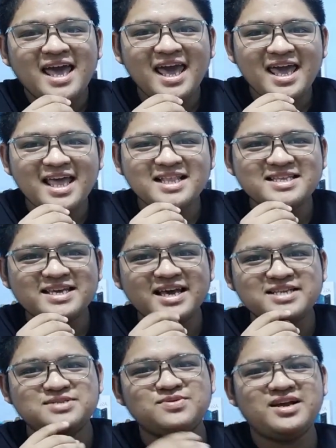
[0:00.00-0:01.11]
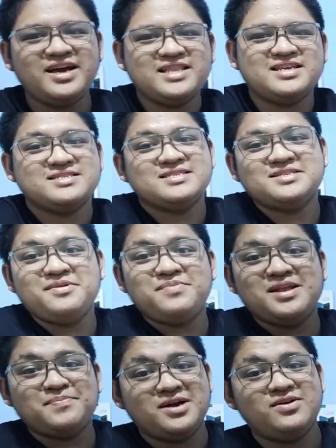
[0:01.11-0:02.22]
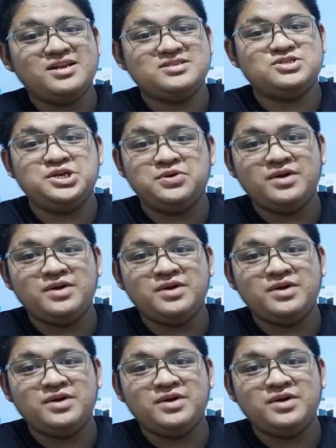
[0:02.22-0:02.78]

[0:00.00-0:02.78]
And yes, walang ethics kasi may pinapagawa na sir.